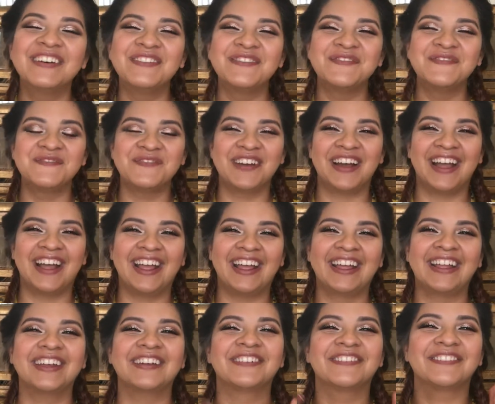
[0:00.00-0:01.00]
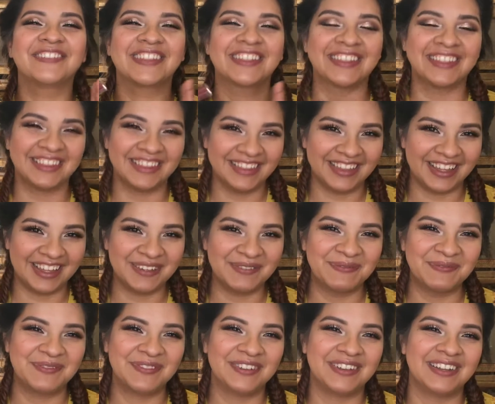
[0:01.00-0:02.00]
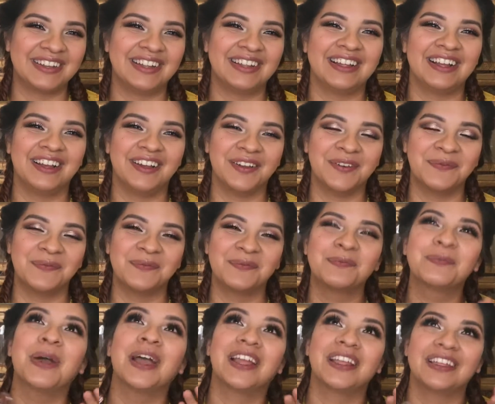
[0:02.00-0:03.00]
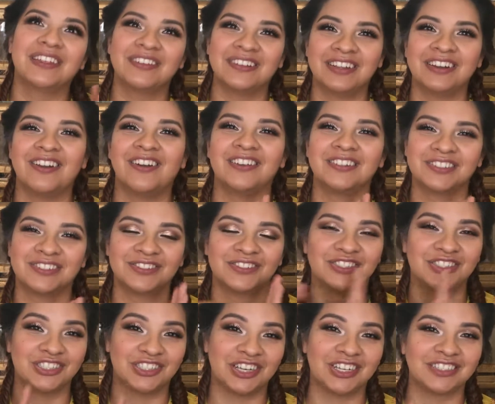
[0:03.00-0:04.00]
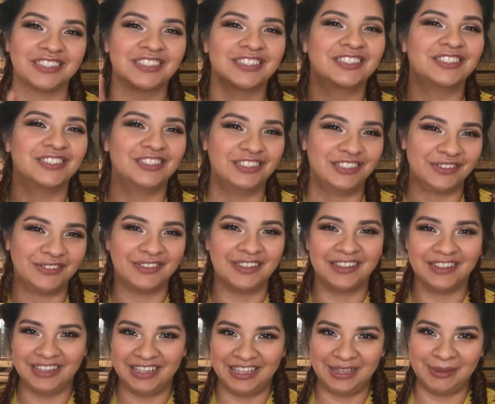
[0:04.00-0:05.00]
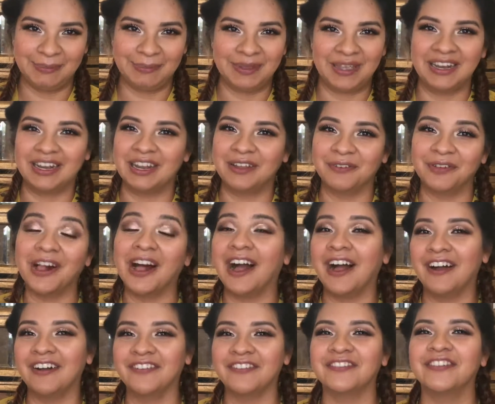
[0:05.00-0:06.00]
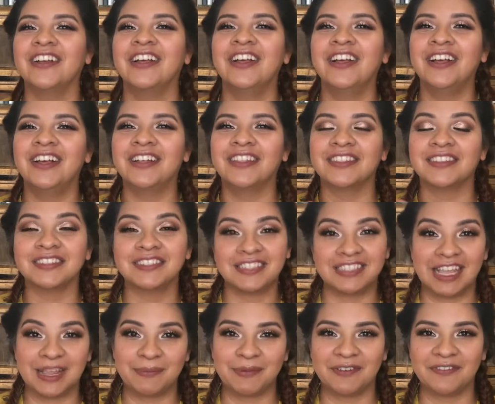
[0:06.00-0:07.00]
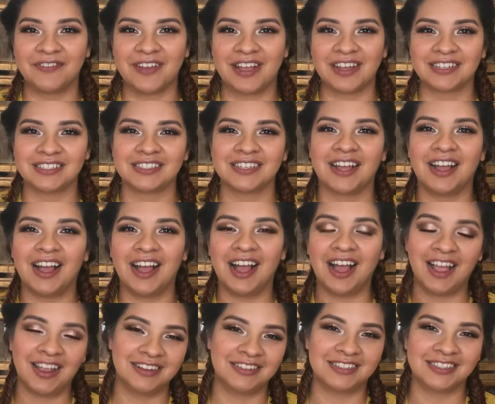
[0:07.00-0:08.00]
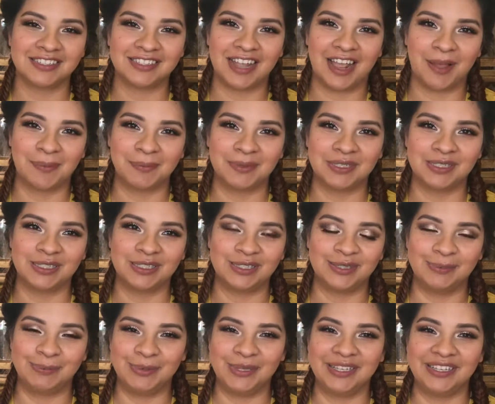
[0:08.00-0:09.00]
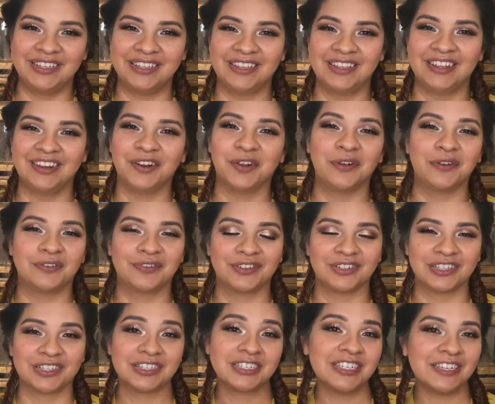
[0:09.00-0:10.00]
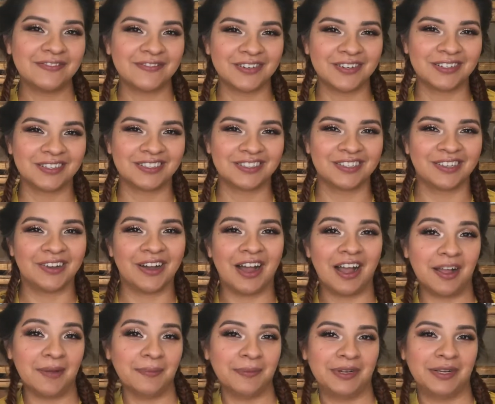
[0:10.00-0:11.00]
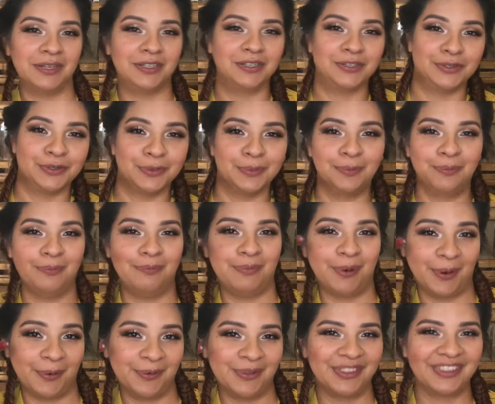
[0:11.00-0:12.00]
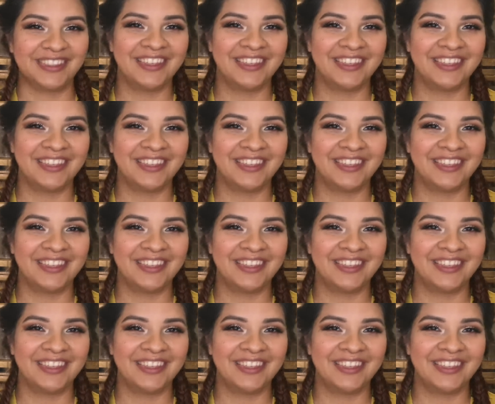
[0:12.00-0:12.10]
But with the lip, but you can also just do the lip and it will have the same effect. I just happen to be an overachiever, so I'm gonna do both.